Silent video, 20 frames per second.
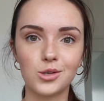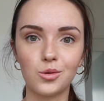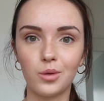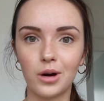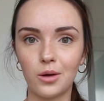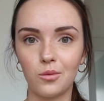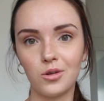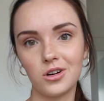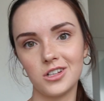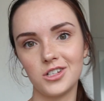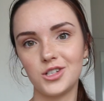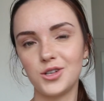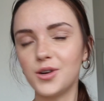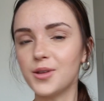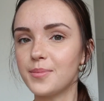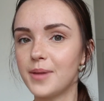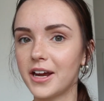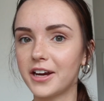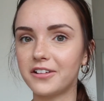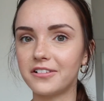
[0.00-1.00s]
what I want to do
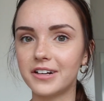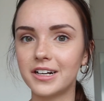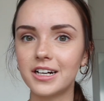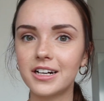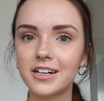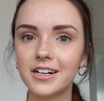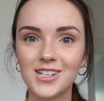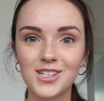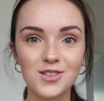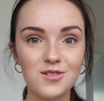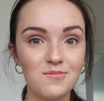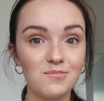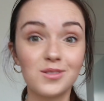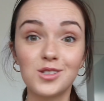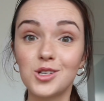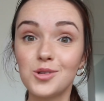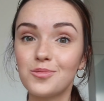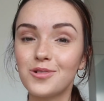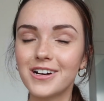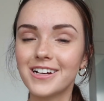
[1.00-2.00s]
with my career, so I'm
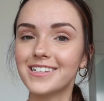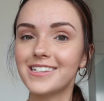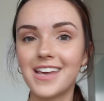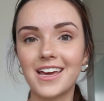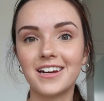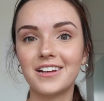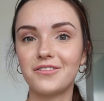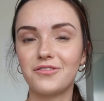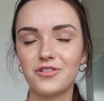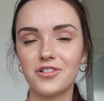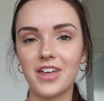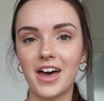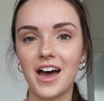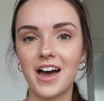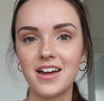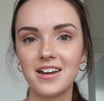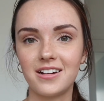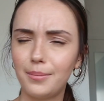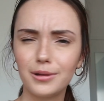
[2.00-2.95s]
super excited for that.